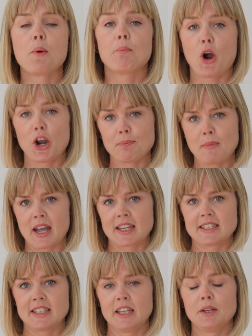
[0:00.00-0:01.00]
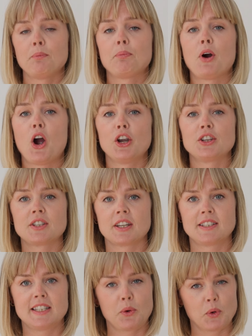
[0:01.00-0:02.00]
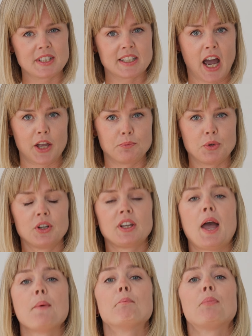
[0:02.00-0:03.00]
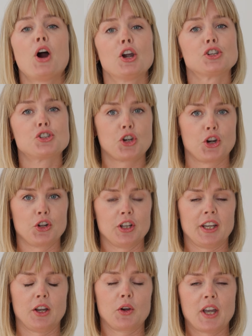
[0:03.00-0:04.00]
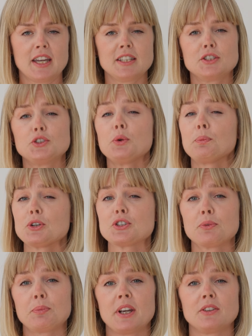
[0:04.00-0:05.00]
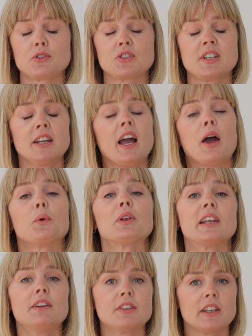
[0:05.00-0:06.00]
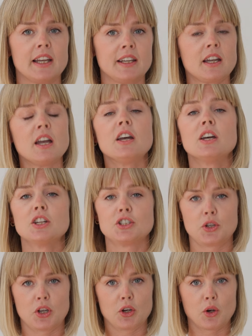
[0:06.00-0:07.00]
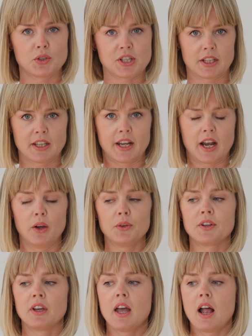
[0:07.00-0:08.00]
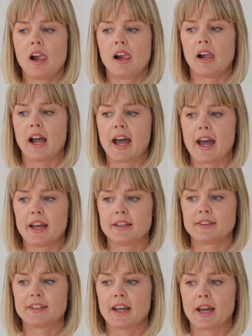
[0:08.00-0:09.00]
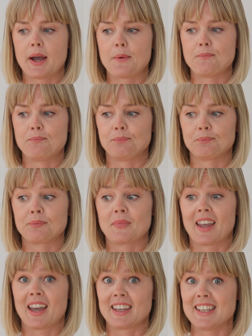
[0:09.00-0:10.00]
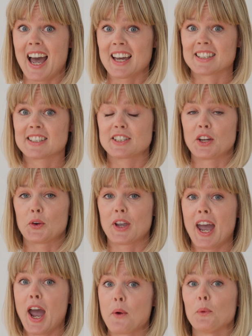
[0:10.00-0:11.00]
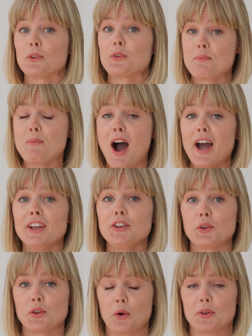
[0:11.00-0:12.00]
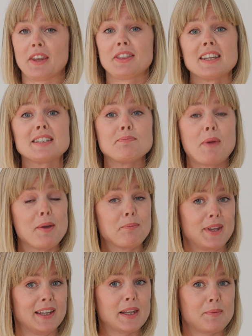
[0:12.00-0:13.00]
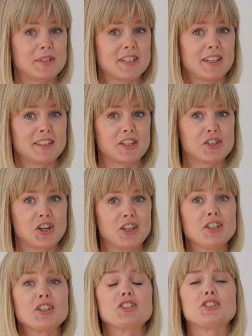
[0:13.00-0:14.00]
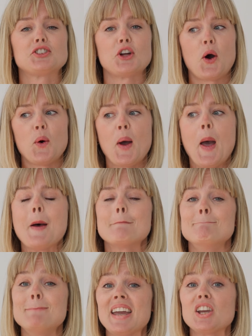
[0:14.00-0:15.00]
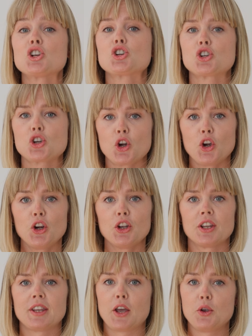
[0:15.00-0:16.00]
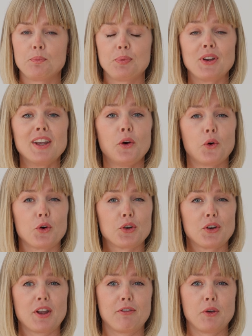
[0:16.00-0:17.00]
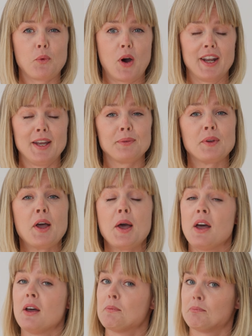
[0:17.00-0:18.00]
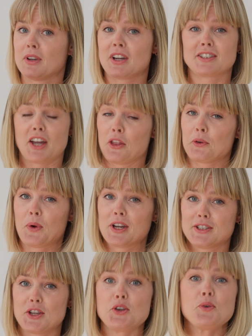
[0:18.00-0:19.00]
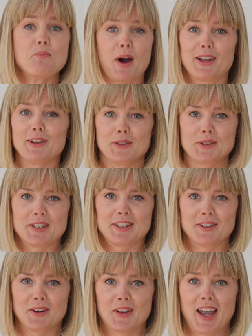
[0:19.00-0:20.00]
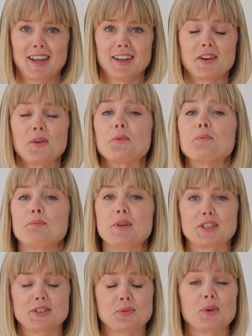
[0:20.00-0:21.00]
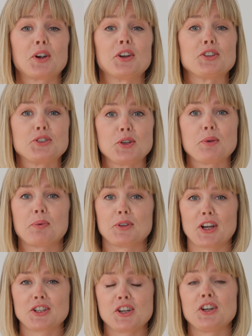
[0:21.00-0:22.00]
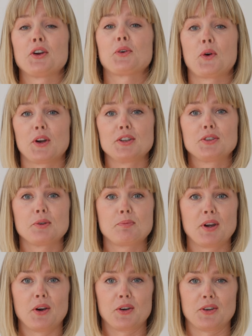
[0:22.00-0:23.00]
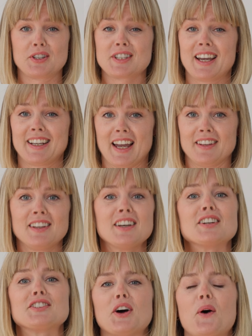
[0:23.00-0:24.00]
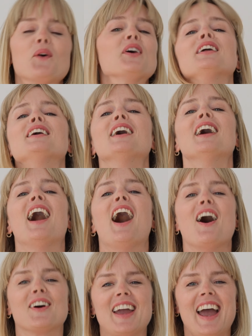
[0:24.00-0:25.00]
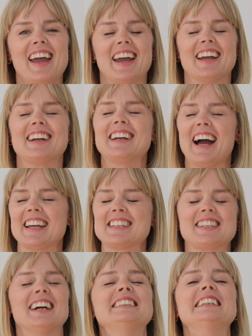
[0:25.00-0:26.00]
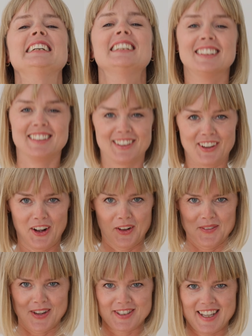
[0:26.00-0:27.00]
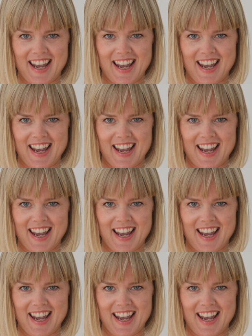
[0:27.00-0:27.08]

part magazine, part sequence guidebook, and part journaling, okay? Super, super interesting. I will leave the link so you can go check that out. And um, yes, okay, I will remind you though that this might be a limited edition, so make sure that you pre-order if you want it, because otherwise you might lose it, okay? Because we're gonna do the production according to the pre-orders again. So, okay, guys, almost